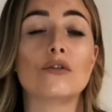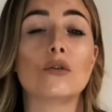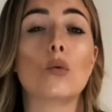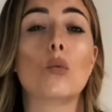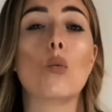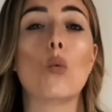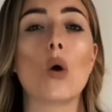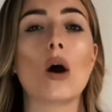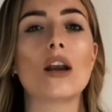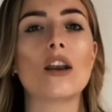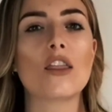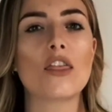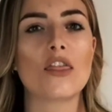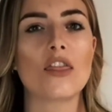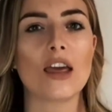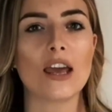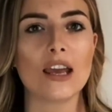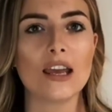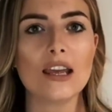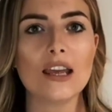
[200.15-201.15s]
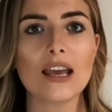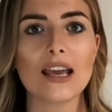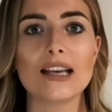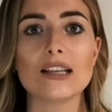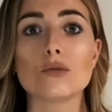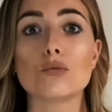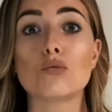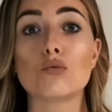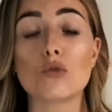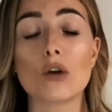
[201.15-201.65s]
for one thing
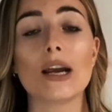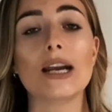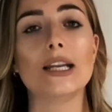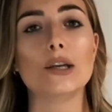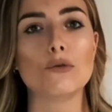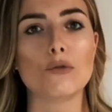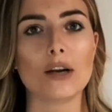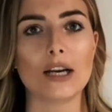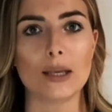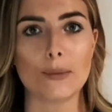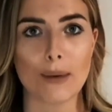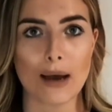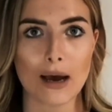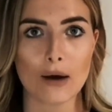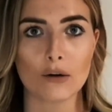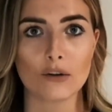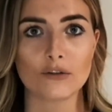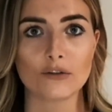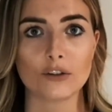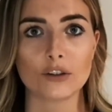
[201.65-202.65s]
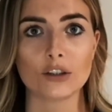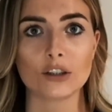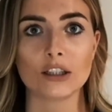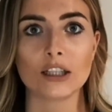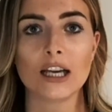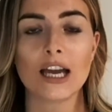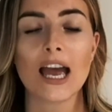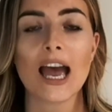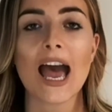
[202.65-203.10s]
is really, really powerful.